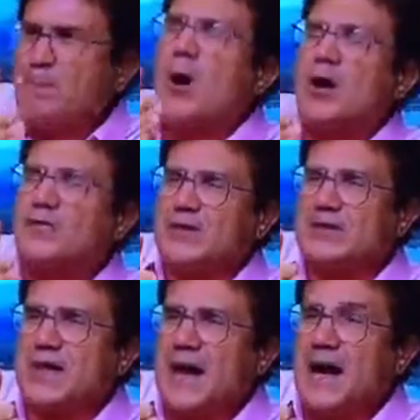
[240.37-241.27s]
part of the
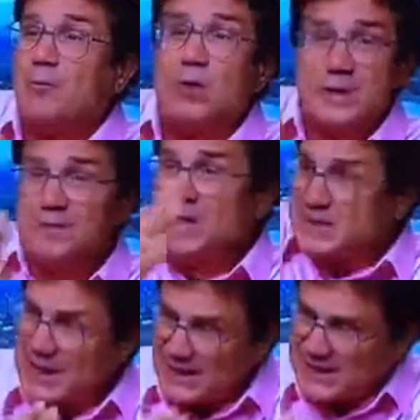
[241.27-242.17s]
sky, one
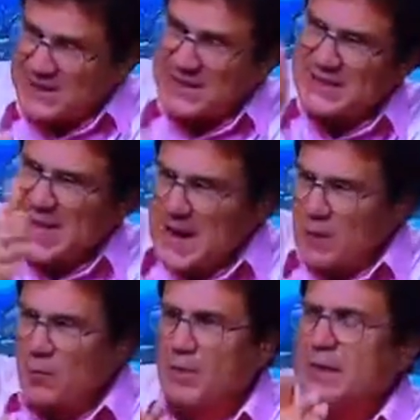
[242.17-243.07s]
like
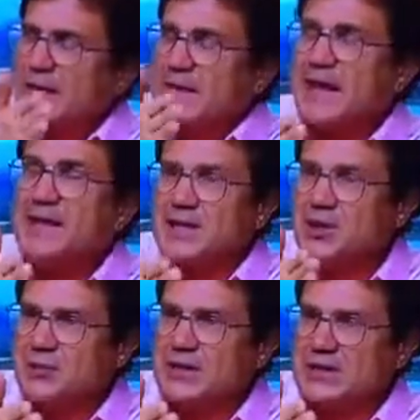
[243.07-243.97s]
6-hour, like
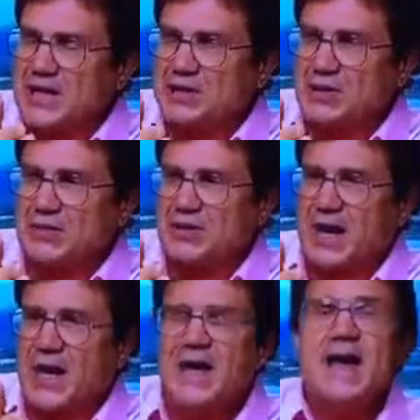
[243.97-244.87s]
90-degree section of the
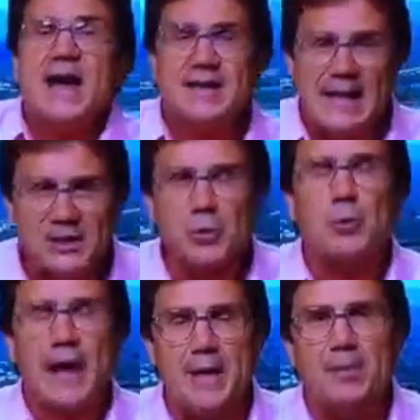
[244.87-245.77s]
sky, and that's what
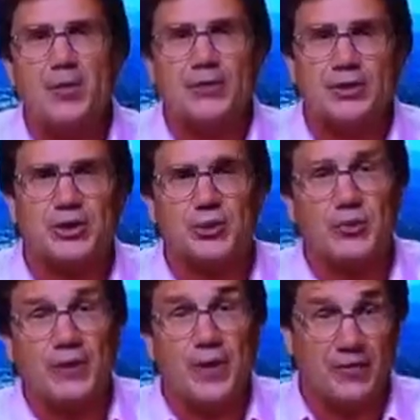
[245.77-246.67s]
will happen
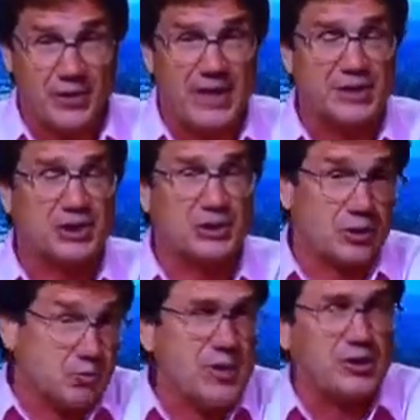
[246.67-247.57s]
over the next
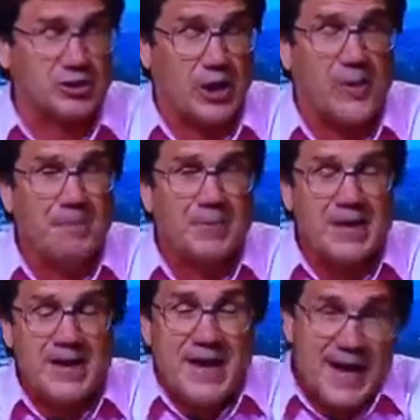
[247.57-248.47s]
week or so.
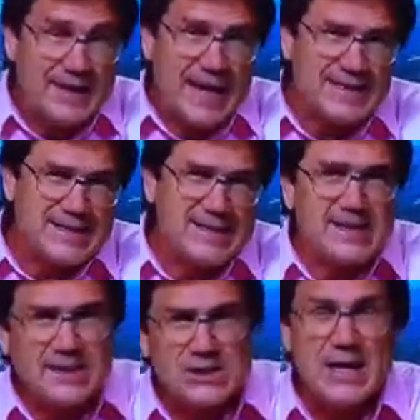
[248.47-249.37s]
And
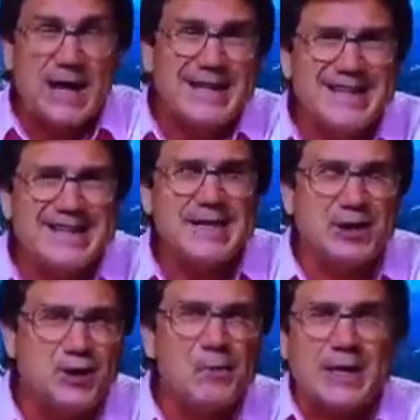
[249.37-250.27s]
that's not easy to
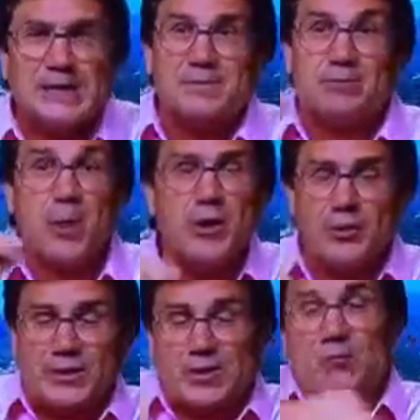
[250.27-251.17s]
do because
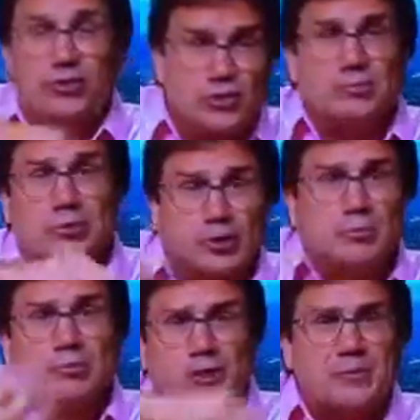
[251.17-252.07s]
Mercury is going zoom,
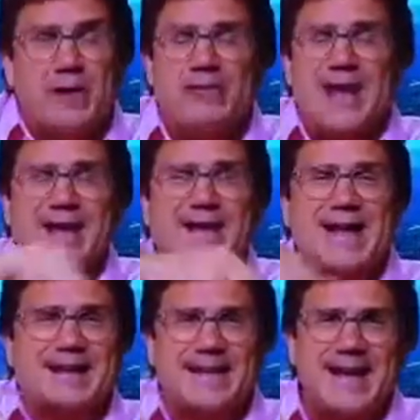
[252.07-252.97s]
zoom, zoom every
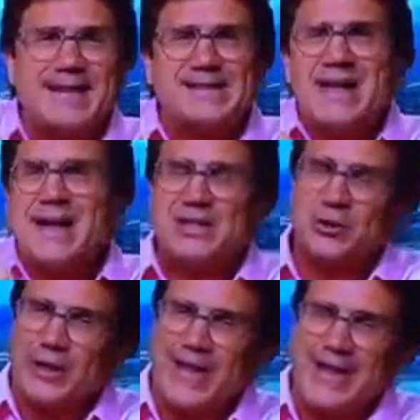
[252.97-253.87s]
88 days, and so
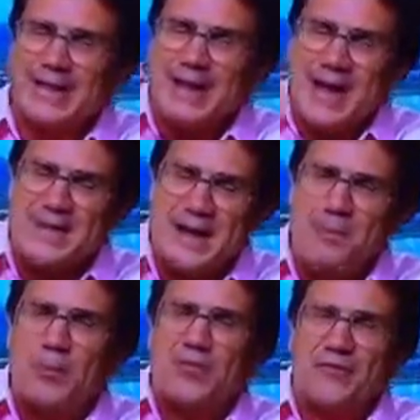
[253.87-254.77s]
to get it lined up
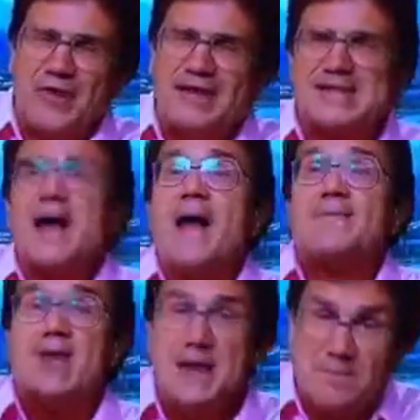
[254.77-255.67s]
with Venus
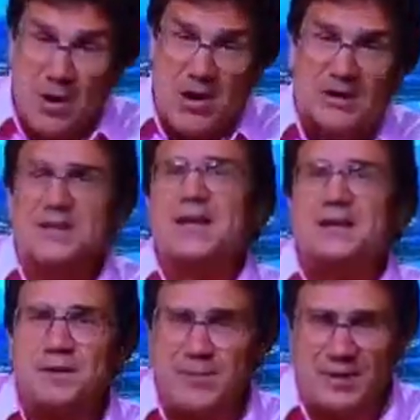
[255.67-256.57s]
and then Mars and
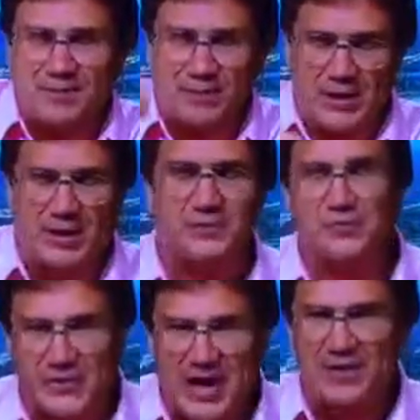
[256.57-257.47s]
then
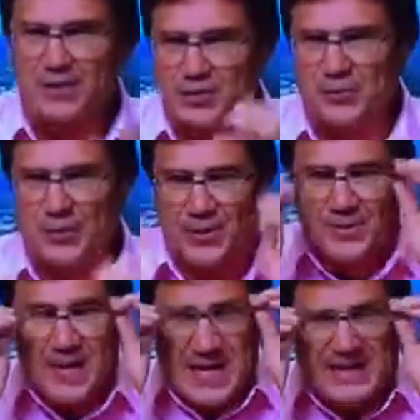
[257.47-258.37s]
Saturn and Jupiter,
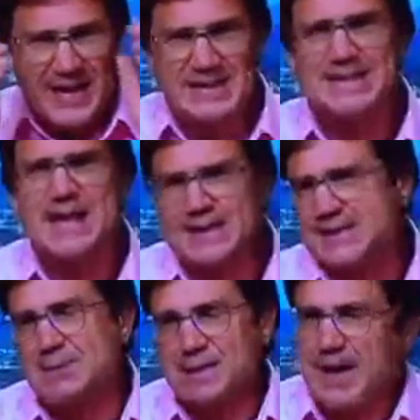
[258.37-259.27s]
that's not
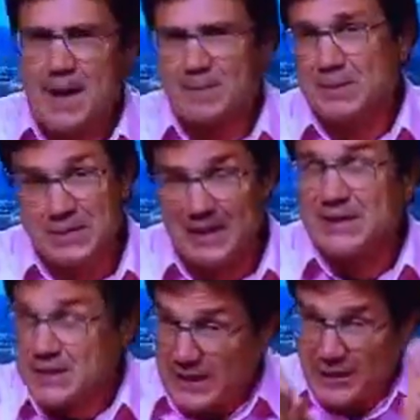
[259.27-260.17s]
something that happens,
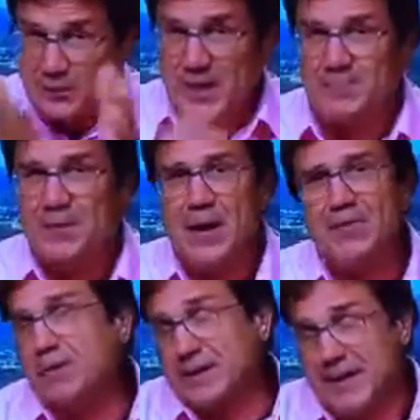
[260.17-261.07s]
like you said,
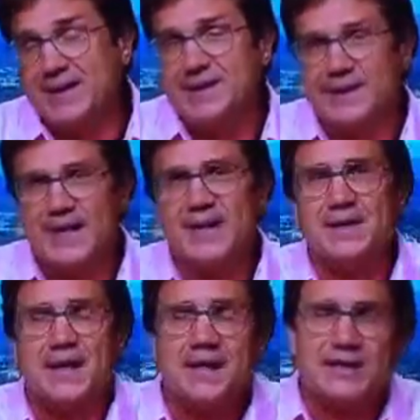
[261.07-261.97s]
every
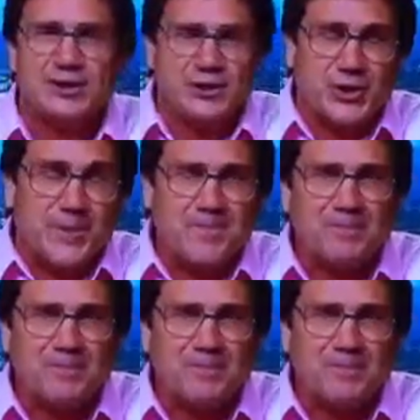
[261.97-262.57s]
10 years or so.